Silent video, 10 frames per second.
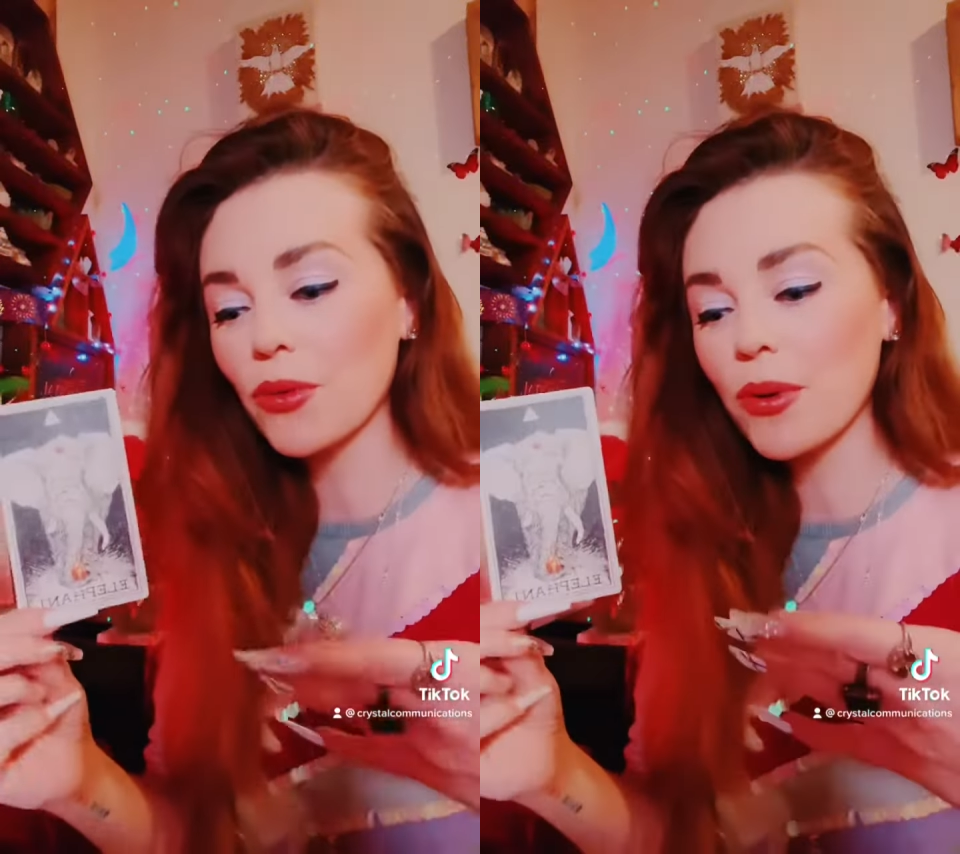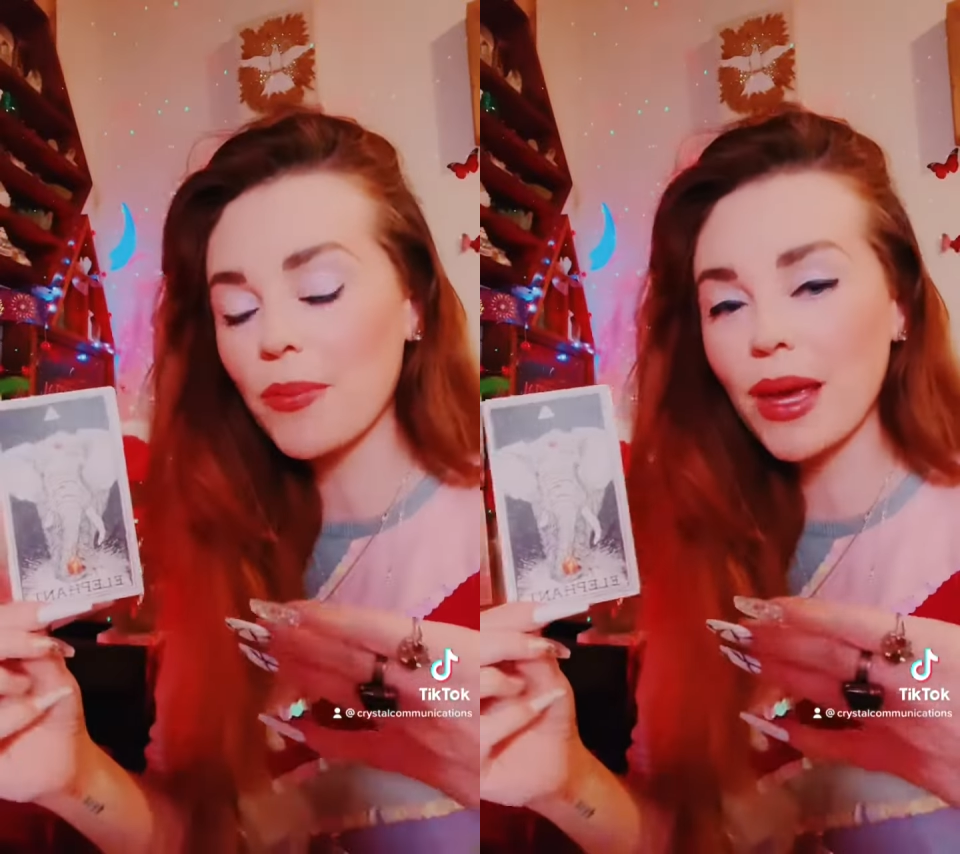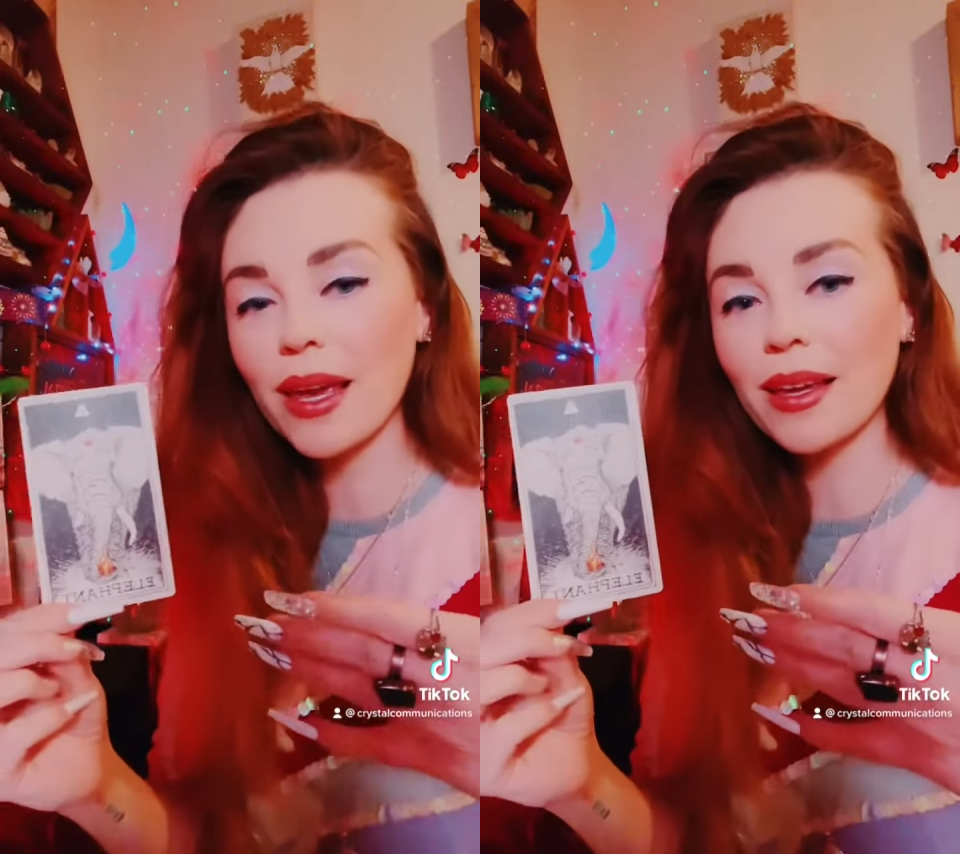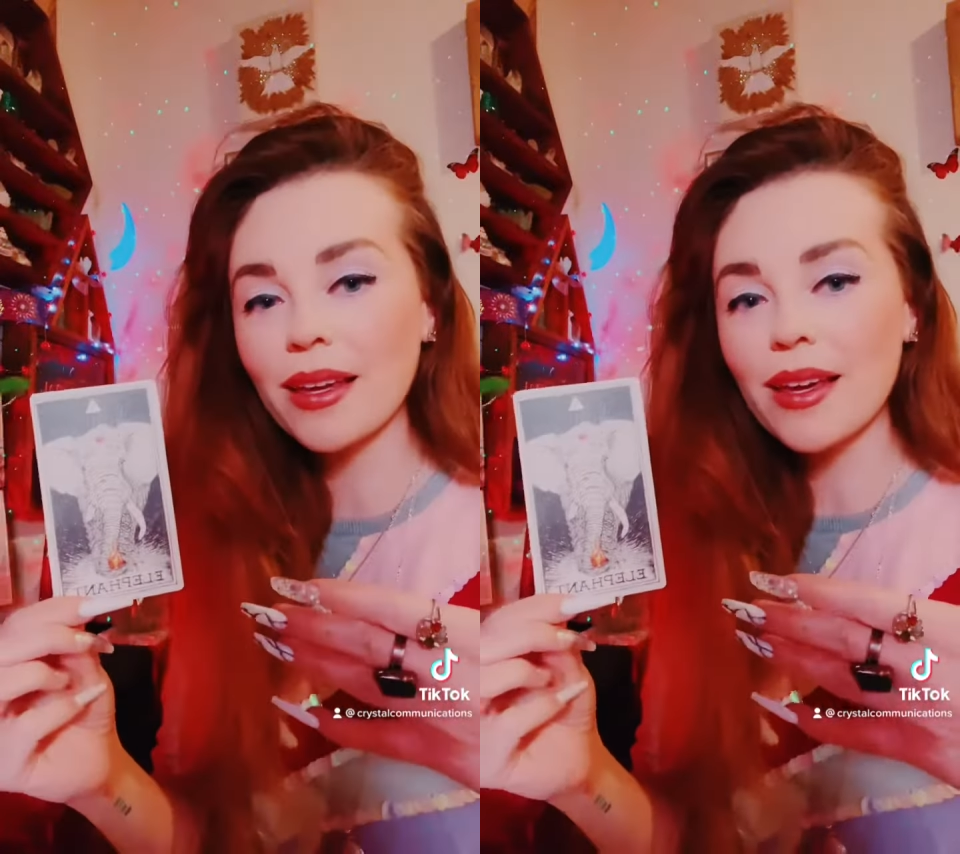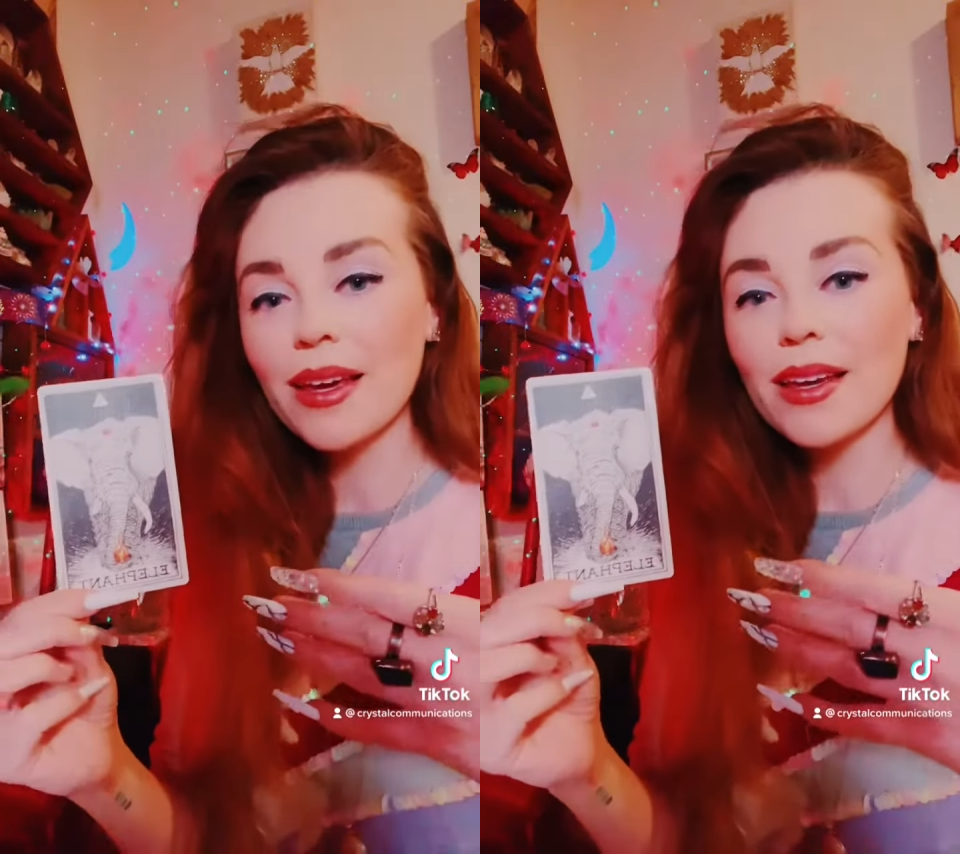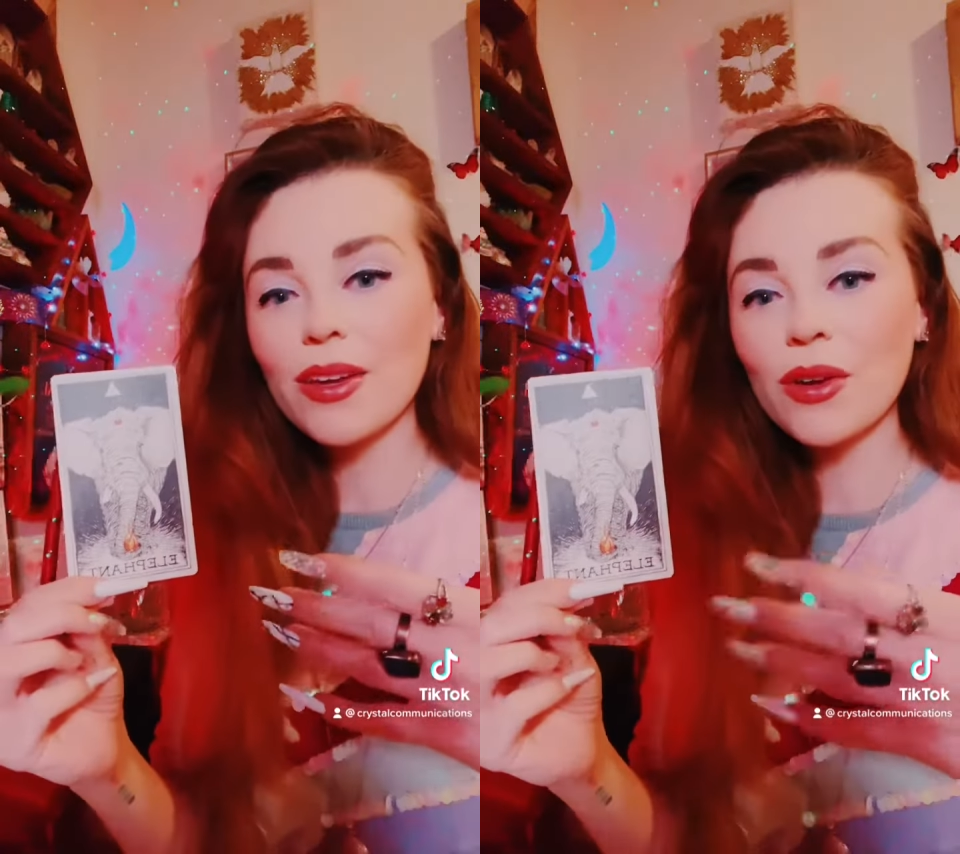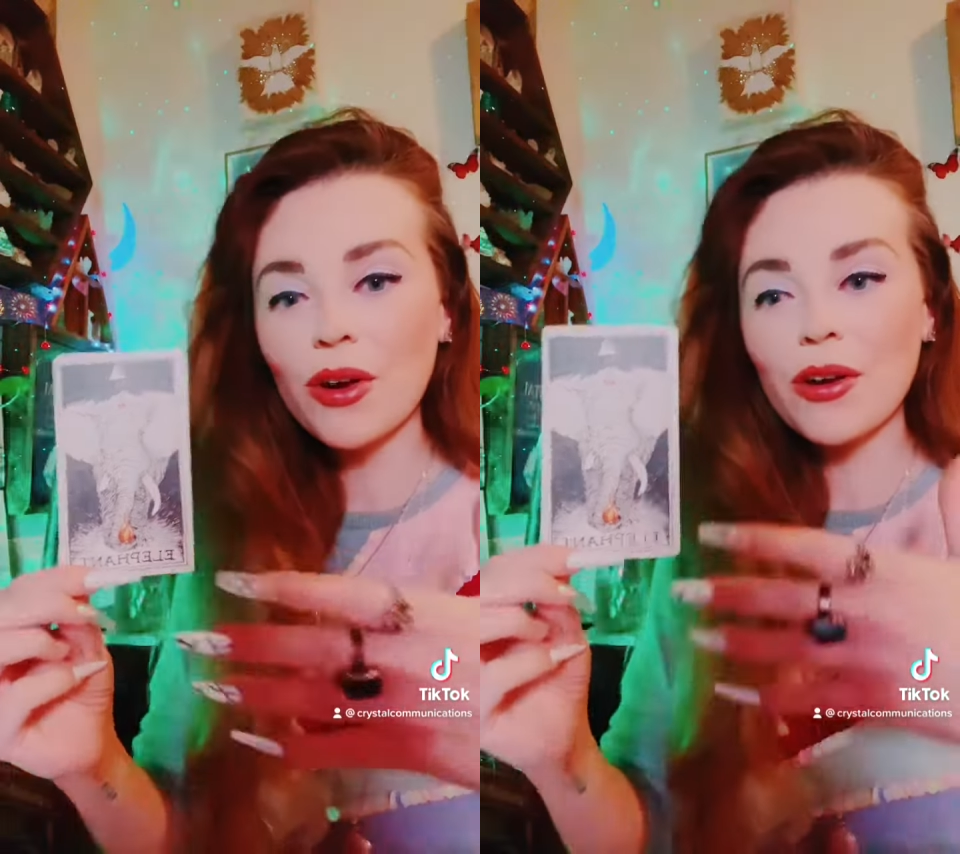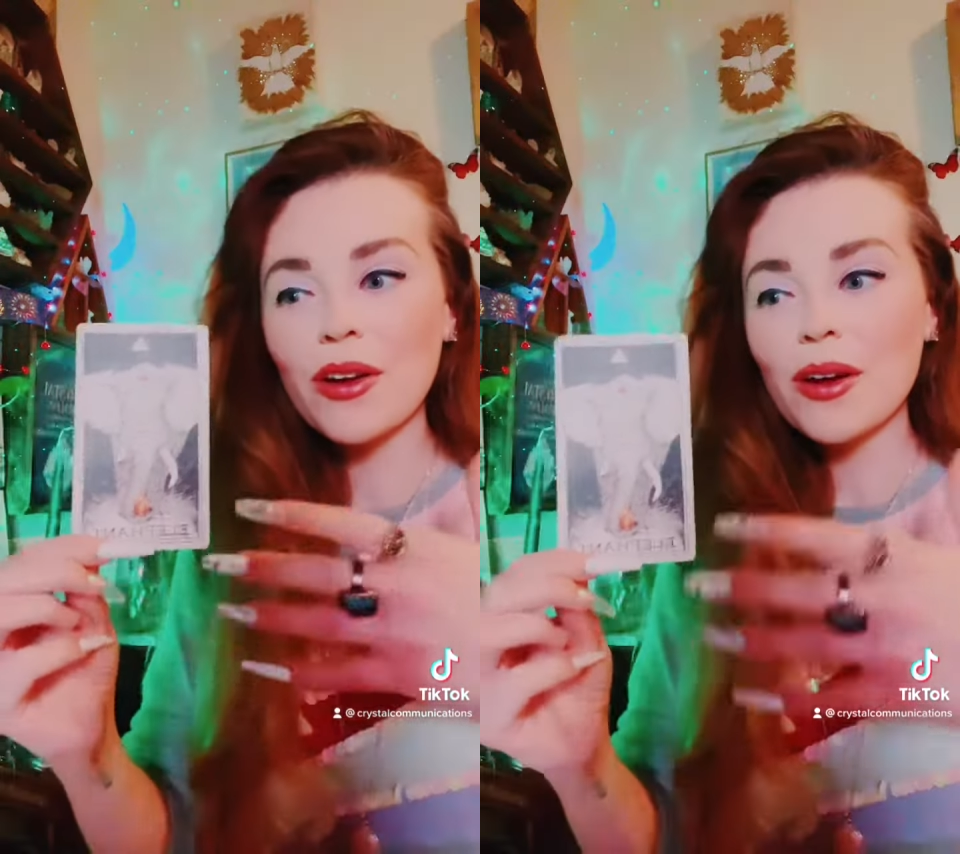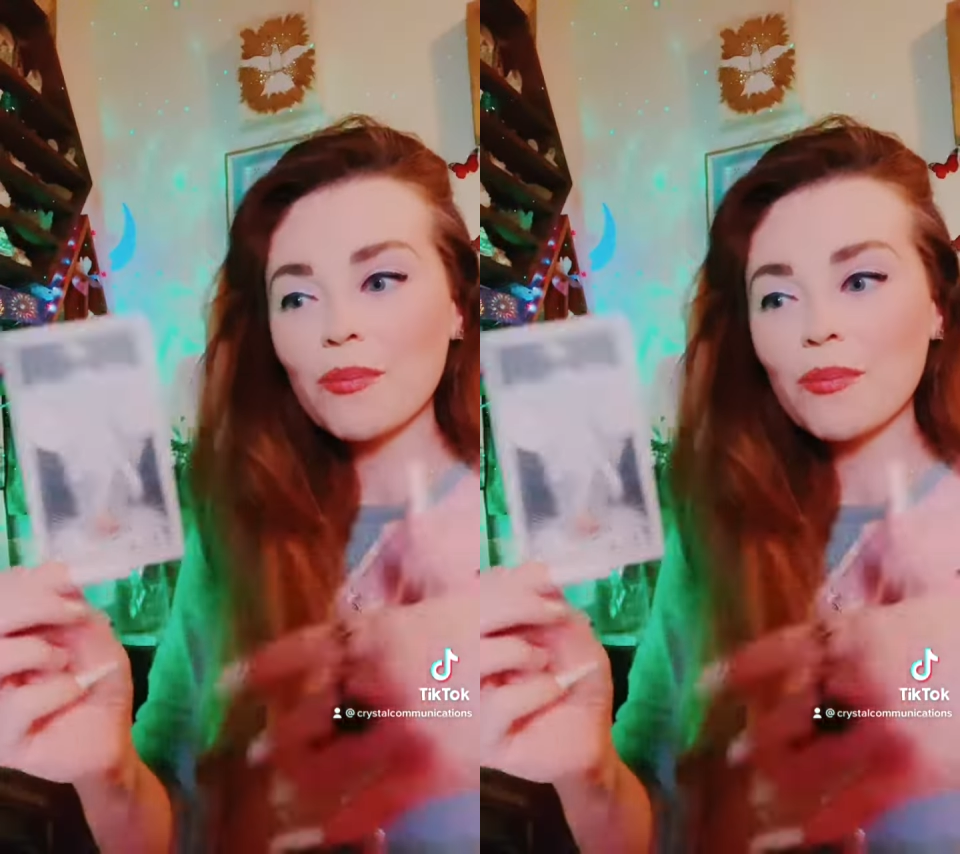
you were being, you know,